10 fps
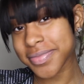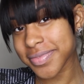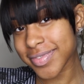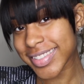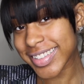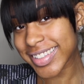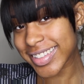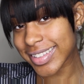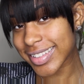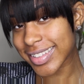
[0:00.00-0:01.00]
I hope that you
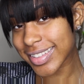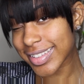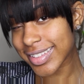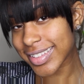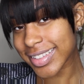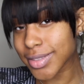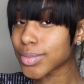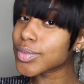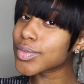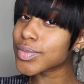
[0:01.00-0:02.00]
guys enjoyed this video
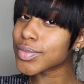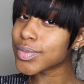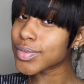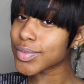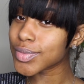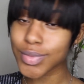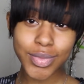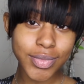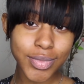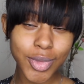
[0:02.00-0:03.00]
as much as I did filming
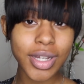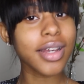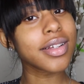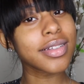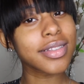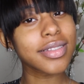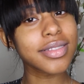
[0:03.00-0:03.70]
it for you guys.